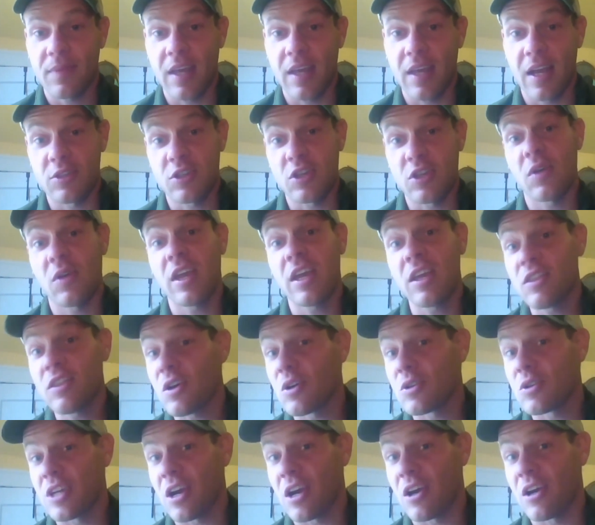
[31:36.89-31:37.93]
And so in
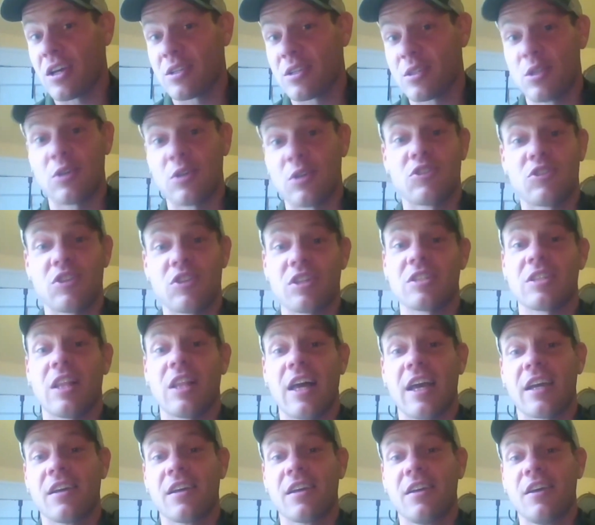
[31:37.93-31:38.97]
those areas, there's just
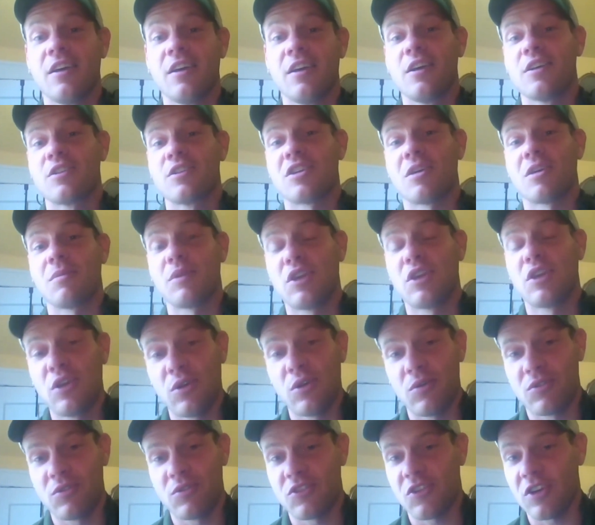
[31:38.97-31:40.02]
like some
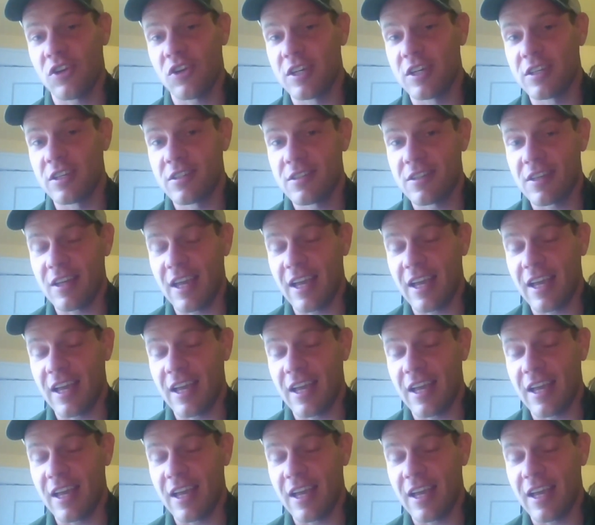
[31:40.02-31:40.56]
huge trees.